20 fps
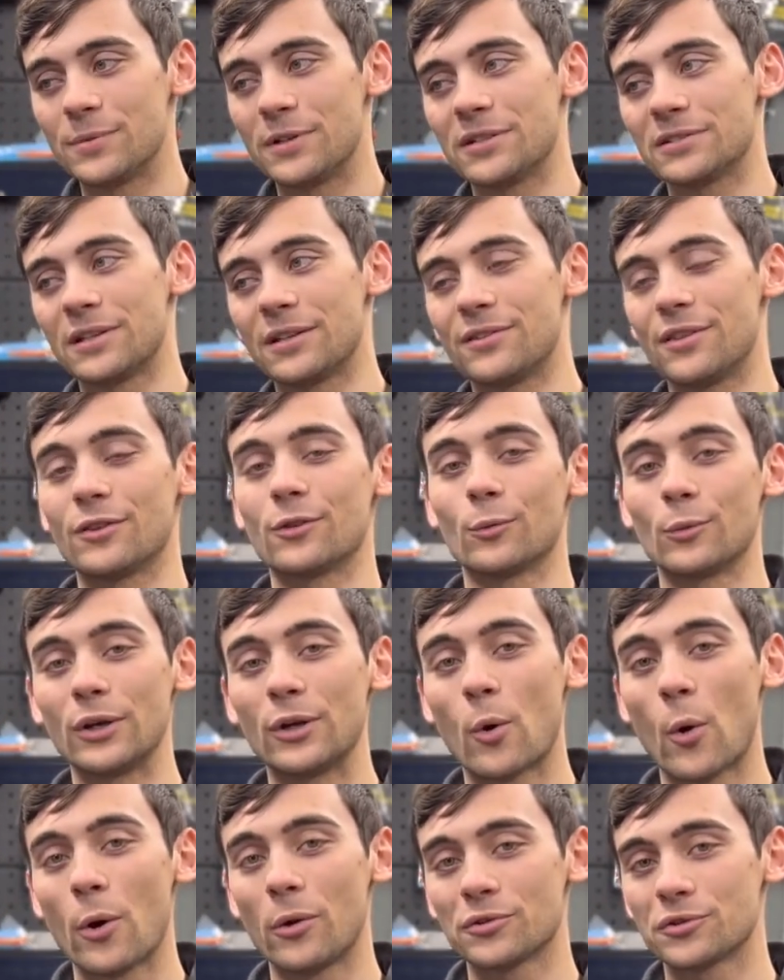because I think the
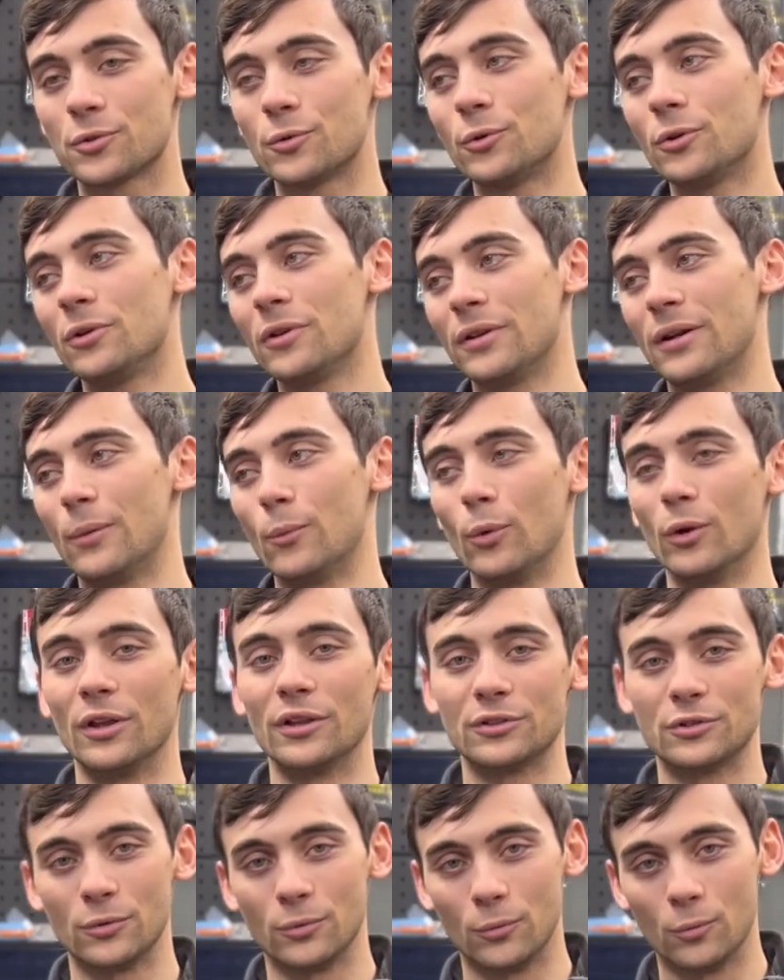recoil is cool and I'm
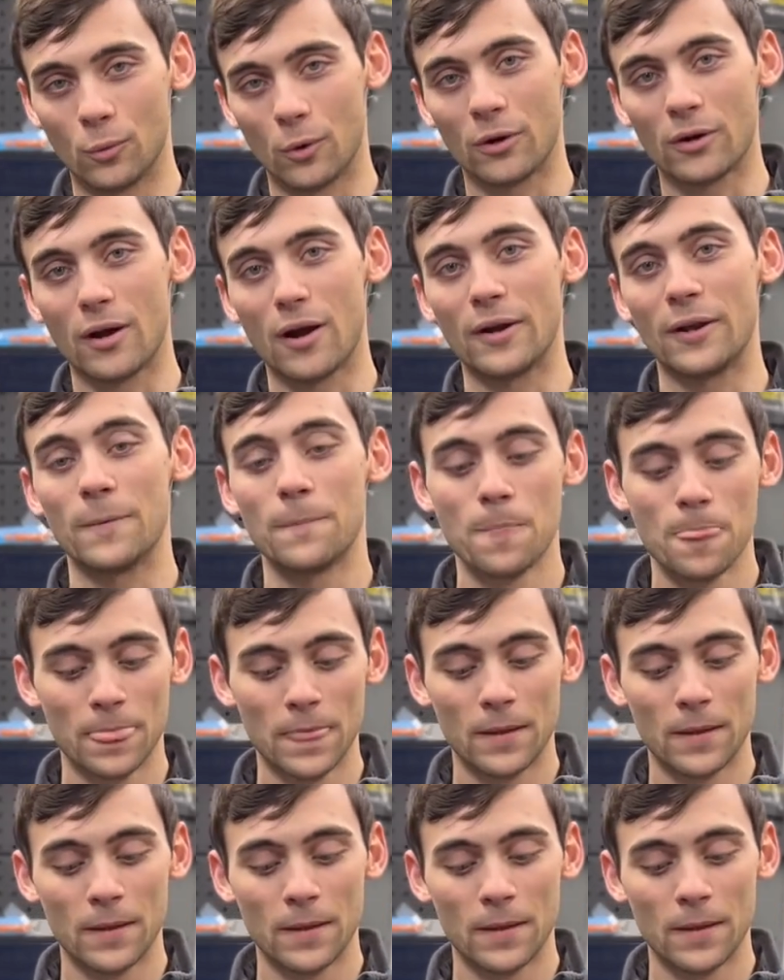willing to work on it.